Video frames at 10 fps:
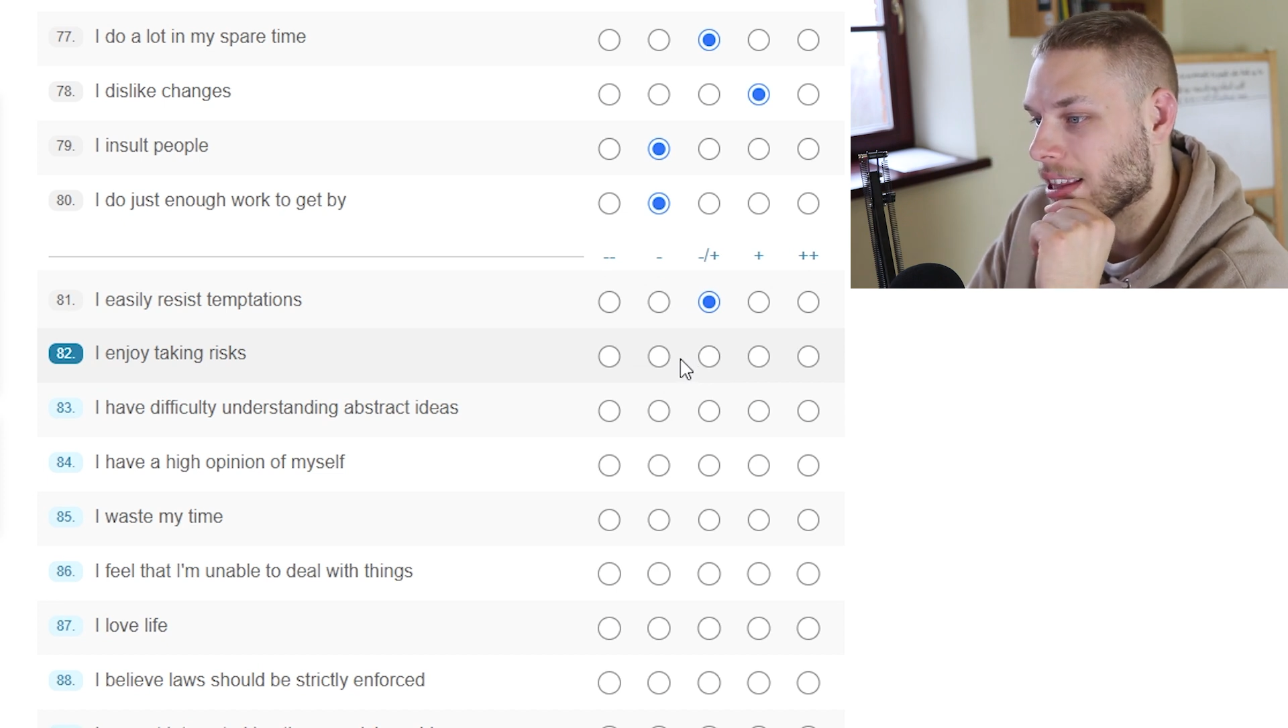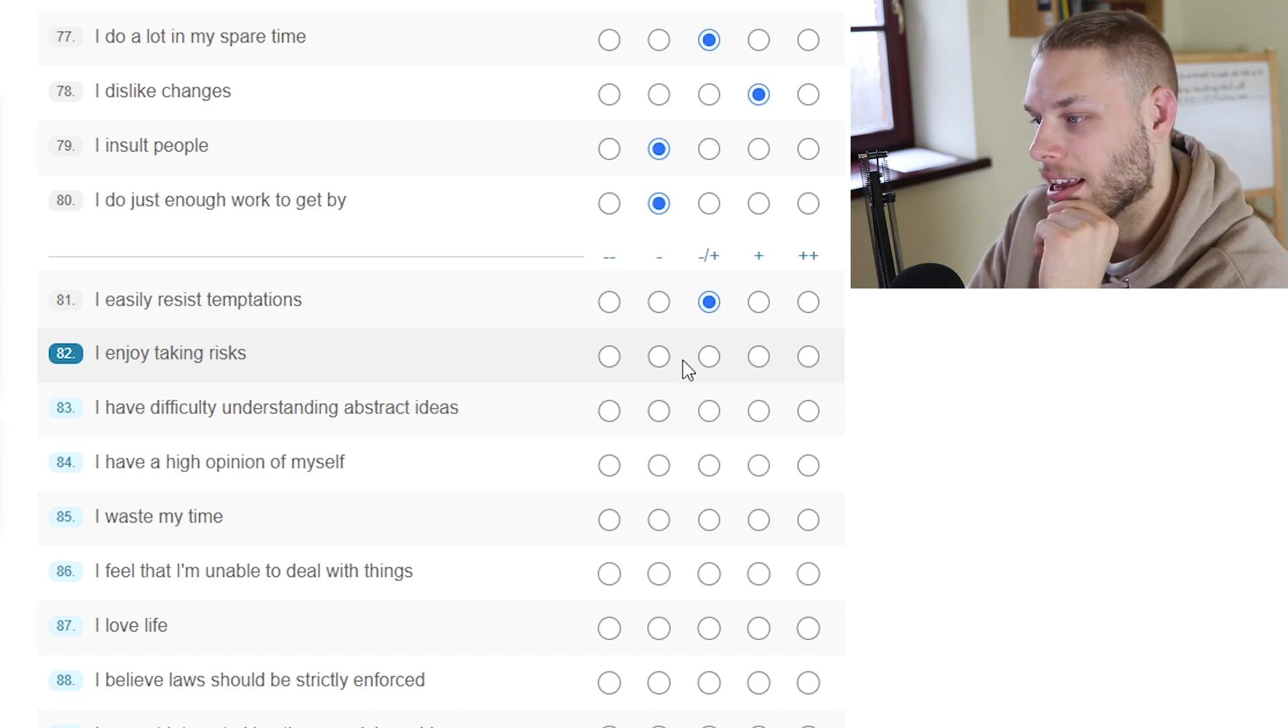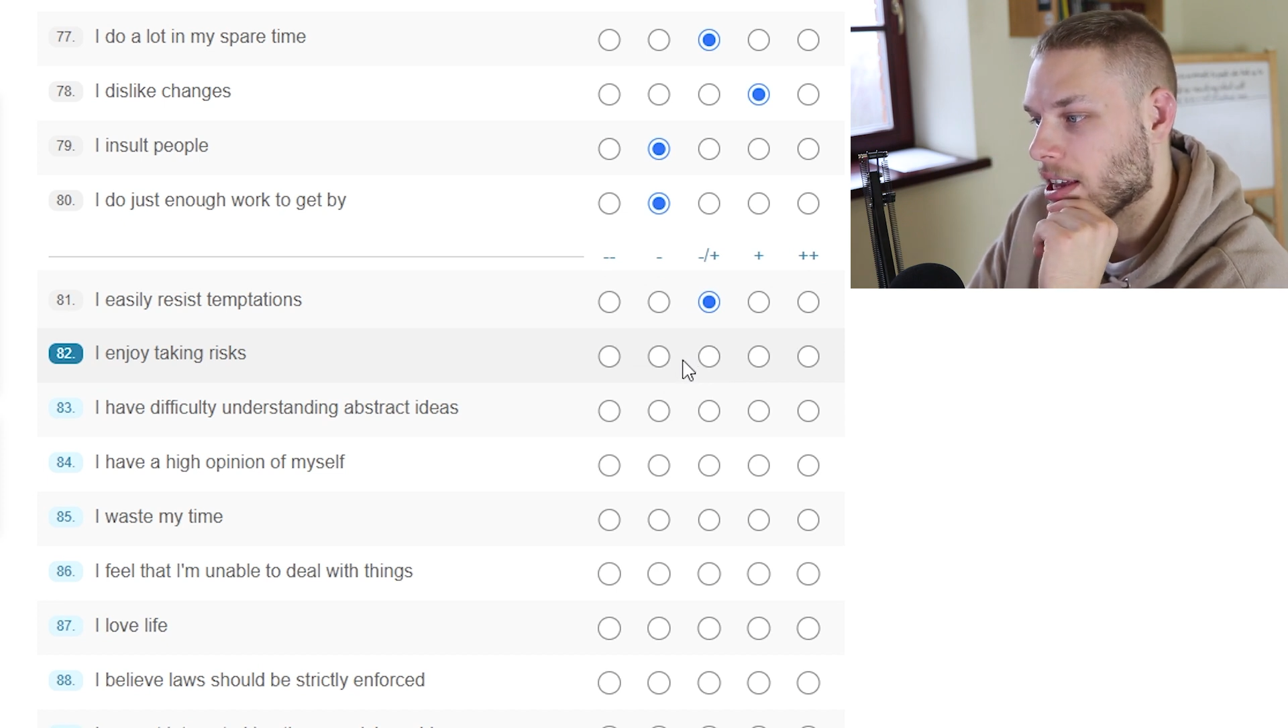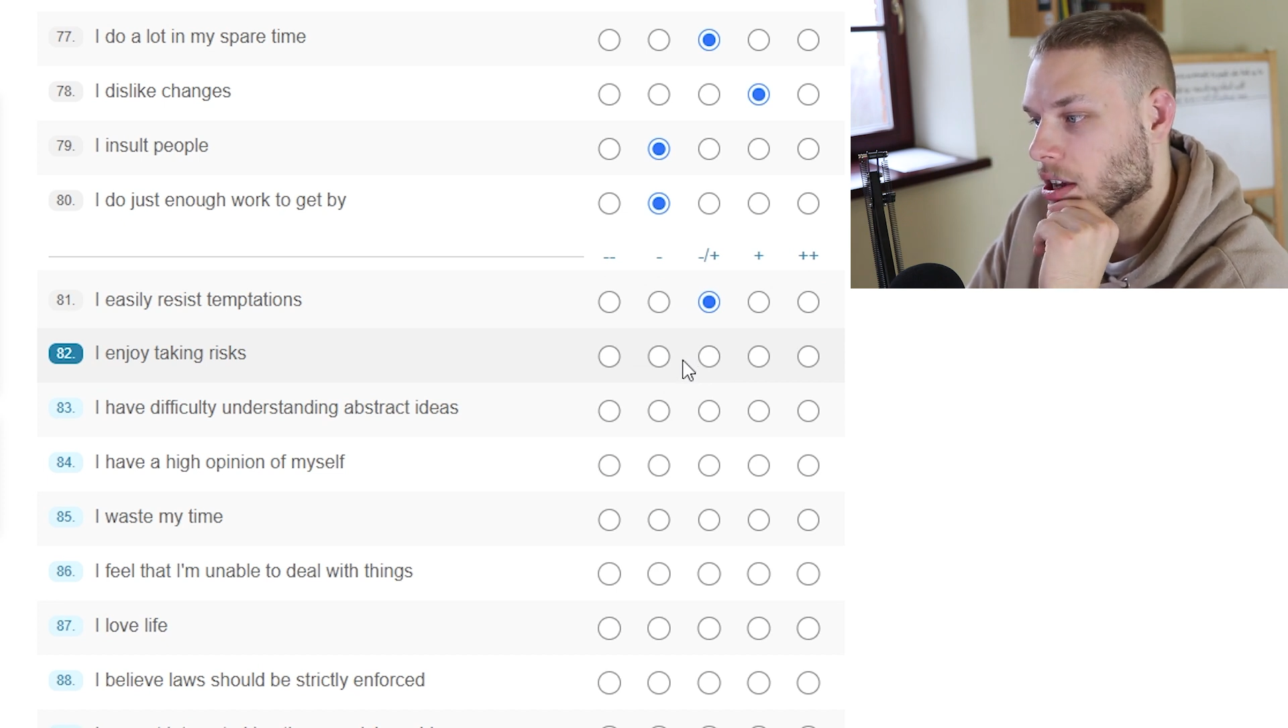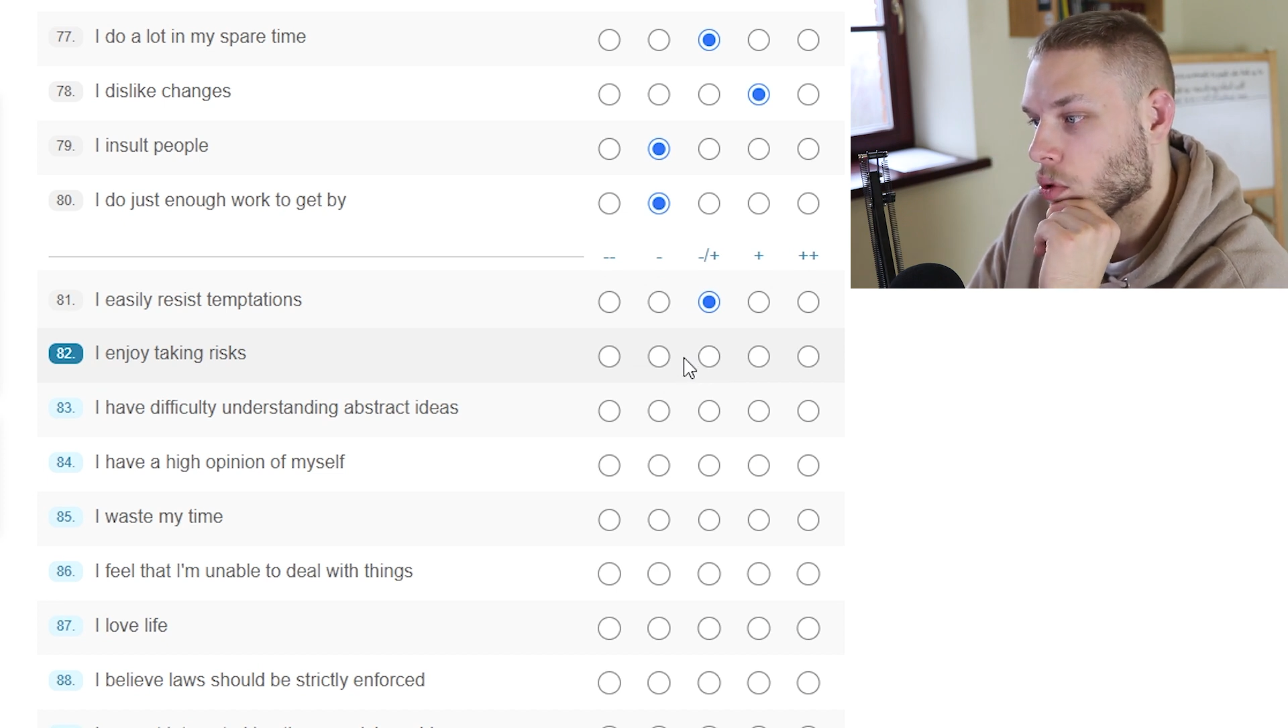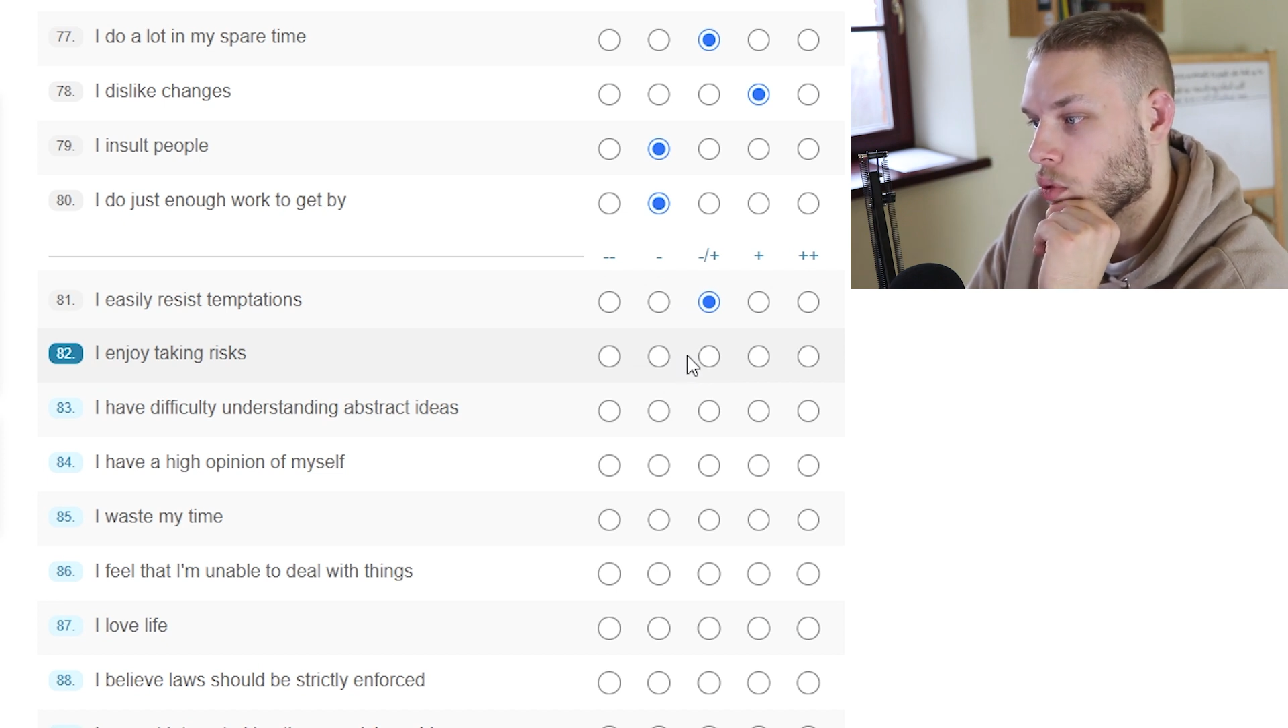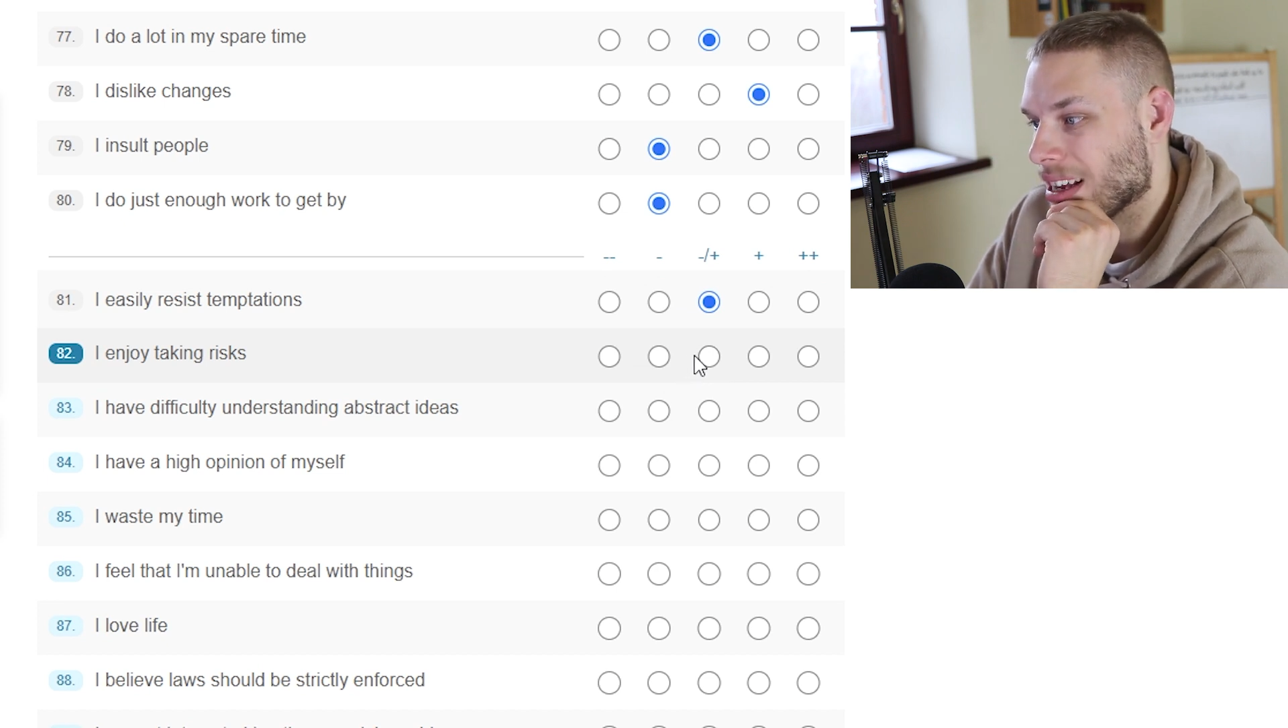taking